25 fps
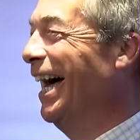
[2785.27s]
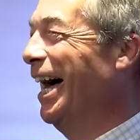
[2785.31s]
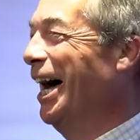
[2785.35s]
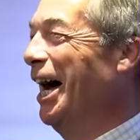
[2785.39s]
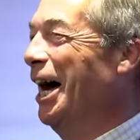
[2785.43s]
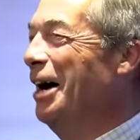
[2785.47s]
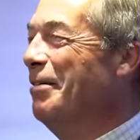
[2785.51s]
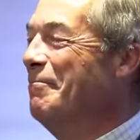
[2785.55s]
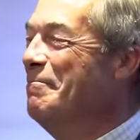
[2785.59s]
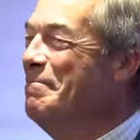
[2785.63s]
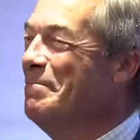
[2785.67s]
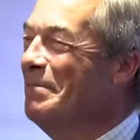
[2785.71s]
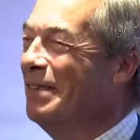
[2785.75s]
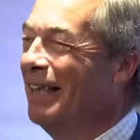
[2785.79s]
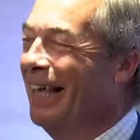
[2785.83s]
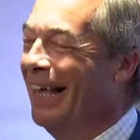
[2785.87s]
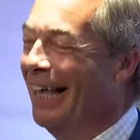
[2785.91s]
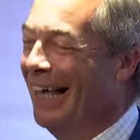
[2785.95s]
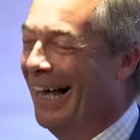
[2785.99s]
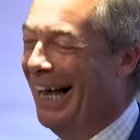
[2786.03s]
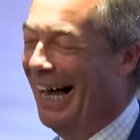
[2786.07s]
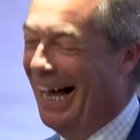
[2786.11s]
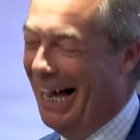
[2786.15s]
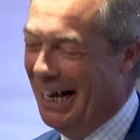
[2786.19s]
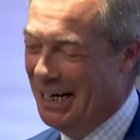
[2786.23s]
Um,
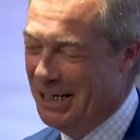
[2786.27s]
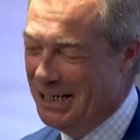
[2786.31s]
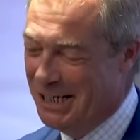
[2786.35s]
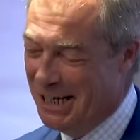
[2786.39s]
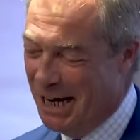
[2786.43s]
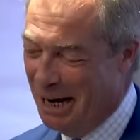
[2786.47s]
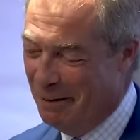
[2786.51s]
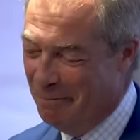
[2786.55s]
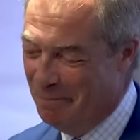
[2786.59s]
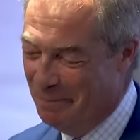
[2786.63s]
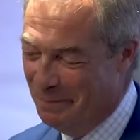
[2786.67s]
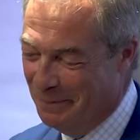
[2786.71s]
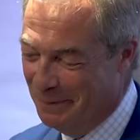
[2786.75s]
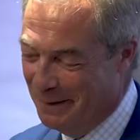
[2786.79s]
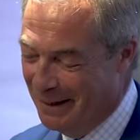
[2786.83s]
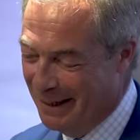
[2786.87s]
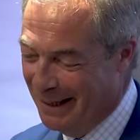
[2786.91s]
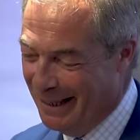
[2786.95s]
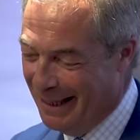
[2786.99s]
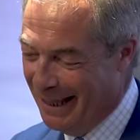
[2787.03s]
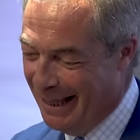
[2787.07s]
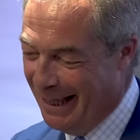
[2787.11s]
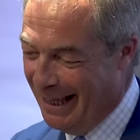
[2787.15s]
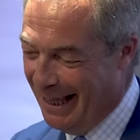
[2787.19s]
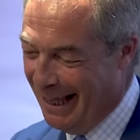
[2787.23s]
and um,
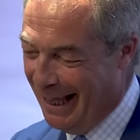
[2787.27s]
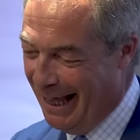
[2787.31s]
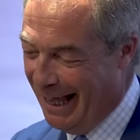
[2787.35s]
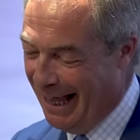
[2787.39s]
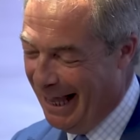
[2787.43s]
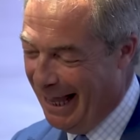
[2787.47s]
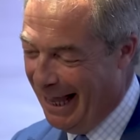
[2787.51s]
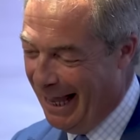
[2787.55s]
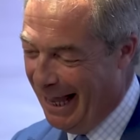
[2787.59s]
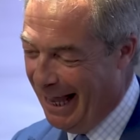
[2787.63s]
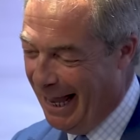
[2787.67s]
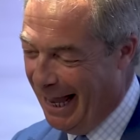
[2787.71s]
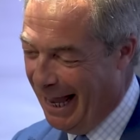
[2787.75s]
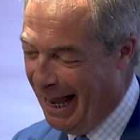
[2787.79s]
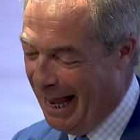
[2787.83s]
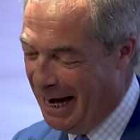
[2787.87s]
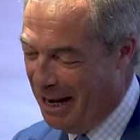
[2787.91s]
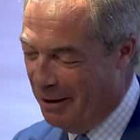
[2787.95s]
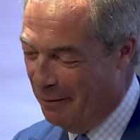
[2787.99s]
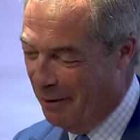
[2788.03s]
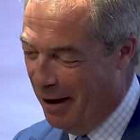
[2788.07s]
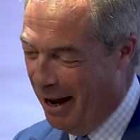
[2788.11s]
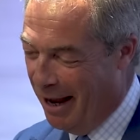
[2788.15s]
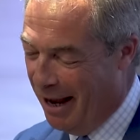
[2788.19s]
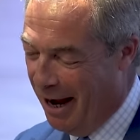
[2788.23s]

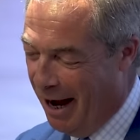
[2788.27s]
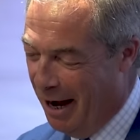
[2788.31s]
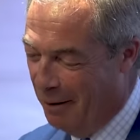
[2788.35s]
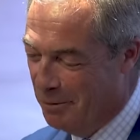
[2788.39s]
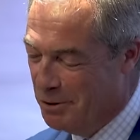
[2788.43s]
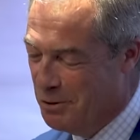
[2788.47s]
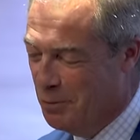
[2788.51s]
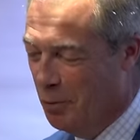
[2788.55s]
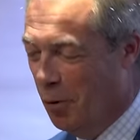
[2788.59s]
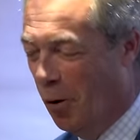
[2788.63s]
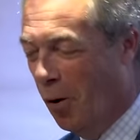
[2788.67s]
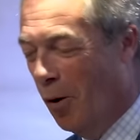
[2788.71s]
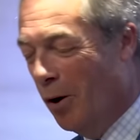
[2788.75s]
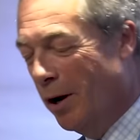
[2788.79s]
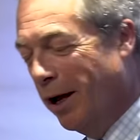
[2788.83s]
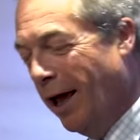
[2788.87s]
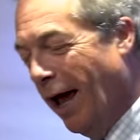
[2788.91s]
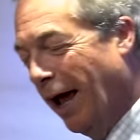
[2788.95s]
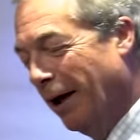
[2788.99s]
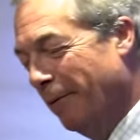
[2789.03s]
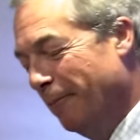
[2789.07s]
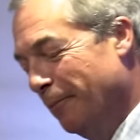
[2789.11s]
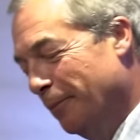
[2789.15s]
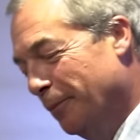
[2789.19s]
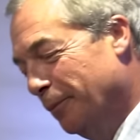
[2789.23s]
anyway, I was
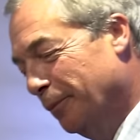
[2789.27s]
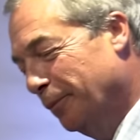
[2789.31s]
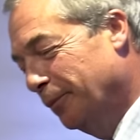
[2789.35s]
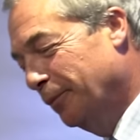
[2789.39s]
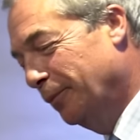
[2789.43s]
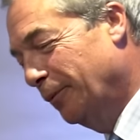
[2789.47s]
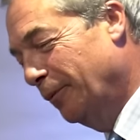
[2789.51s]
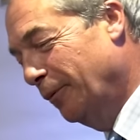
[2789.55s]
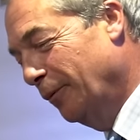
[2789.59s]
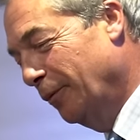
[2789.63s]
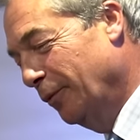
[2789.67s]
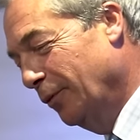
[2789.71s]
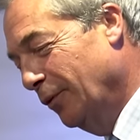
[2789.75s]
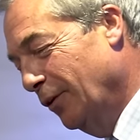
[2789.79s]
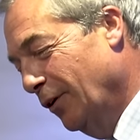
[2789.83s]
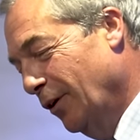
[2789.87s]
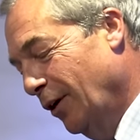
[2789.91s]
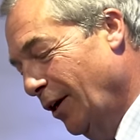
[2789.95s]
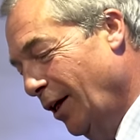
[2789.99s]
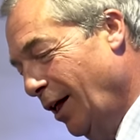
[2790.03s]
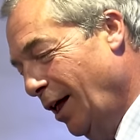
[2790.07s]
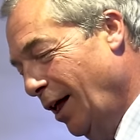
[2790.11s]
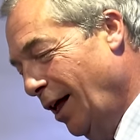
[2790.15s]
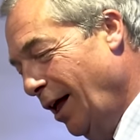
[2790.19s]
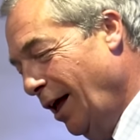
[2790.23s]
walking
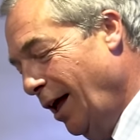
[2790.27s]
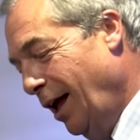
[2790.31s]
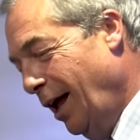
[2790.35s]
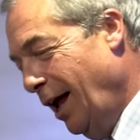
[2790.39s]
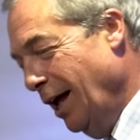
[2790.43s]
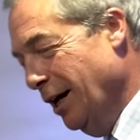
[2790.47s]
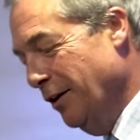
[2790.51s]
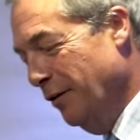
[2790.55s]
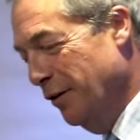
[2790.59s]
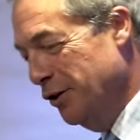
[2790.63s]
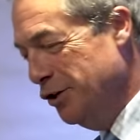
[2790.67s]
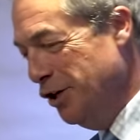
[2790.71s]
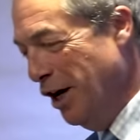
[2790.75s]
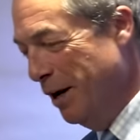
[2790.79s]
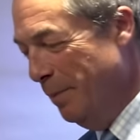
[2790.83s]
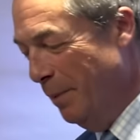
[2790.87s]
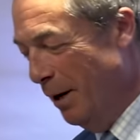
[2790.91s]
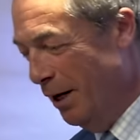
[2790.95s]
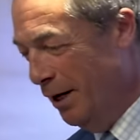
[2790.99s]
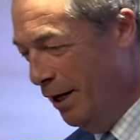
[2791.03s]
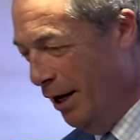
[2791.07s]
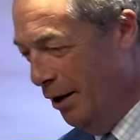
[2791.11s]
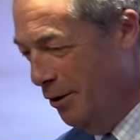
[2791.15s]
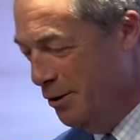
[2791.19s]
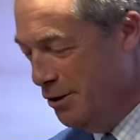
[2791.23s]
into the
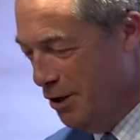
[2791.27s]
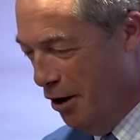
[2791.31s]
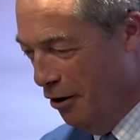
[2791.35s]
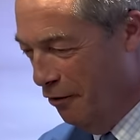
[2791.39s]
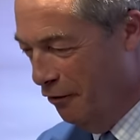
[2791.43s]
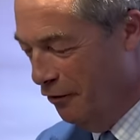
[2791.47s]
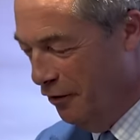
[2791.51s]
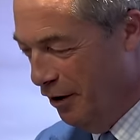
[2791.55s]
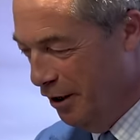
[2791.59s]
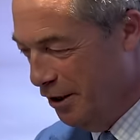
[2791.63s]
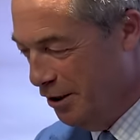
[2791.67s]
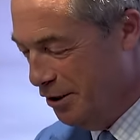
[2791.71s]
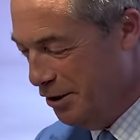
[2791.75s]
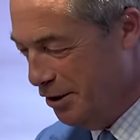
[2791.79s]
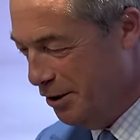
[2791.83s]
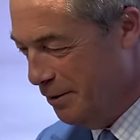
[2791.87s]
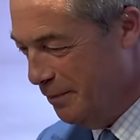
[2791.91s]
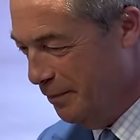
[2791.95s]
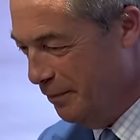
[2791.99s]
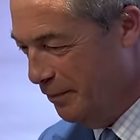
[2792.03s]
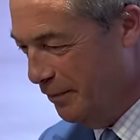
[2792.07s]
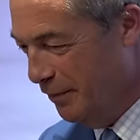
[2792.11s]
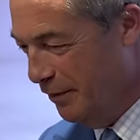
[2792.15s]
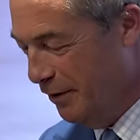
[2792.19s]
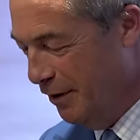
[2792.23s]
GB News office
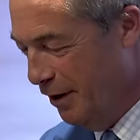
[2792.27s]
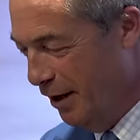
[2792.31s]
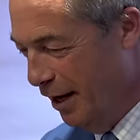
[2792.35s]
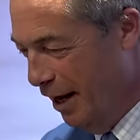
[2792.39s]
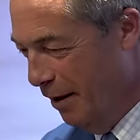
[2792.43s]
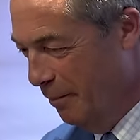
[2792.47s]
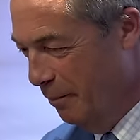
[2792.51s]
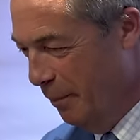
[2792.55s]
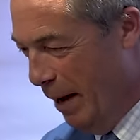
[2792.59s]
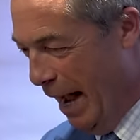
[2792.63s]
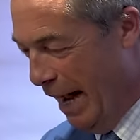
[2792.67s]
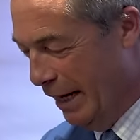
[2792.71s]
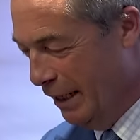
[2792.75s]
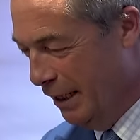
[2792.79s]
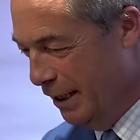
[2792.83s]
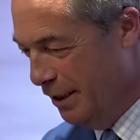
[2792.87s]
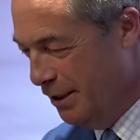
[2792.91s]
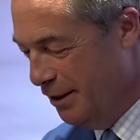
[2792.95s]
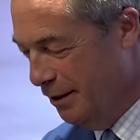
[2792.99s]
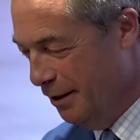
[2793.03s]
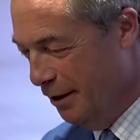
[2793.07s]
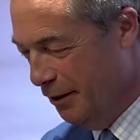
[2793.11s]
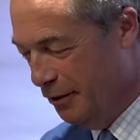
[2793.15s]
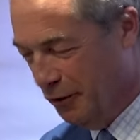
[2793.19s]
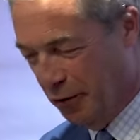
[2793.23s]
in
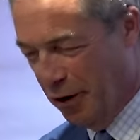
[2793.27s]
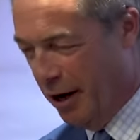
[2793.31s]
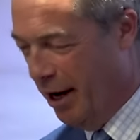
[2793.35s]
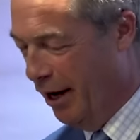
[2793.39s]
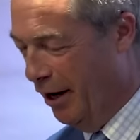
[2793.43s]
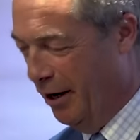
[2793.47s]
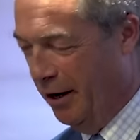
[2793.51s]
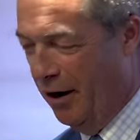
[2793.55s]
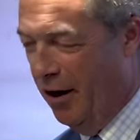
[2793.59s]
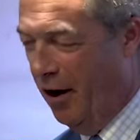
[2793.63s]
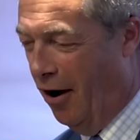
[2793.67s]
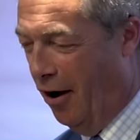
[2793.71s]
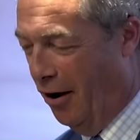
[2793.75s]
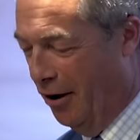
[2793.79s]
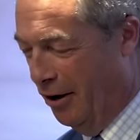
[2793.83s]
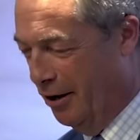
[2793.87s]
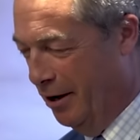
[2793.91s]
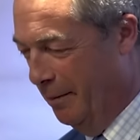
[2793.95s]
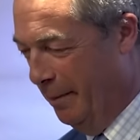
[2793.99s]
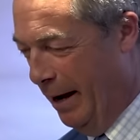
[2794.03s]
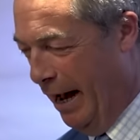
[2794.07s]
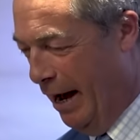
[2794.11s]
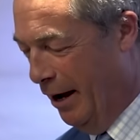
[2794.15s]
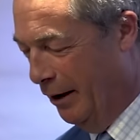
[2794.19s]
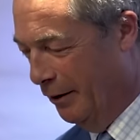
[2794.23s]
Paddington at three o'clock.
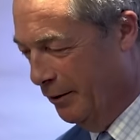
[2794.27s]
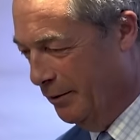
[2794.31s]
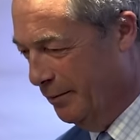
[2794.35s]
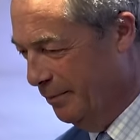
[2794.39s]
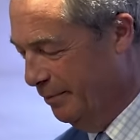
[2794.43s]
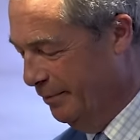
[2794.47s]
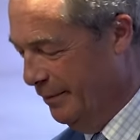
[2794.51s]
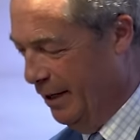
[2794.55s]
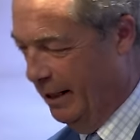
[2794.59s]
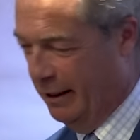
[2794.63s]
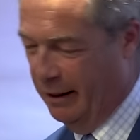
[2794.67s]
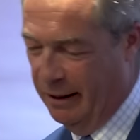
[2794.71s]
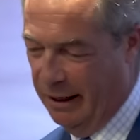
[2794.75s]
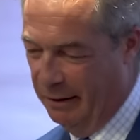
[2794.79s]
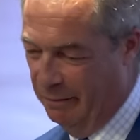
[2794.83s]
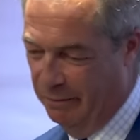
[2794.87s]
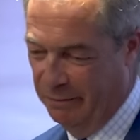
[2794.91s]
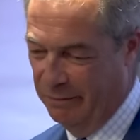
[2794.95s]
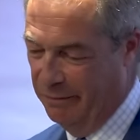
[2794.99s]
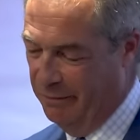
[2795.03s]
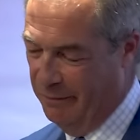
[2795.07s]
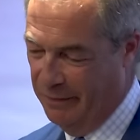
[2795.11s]
About I don't know,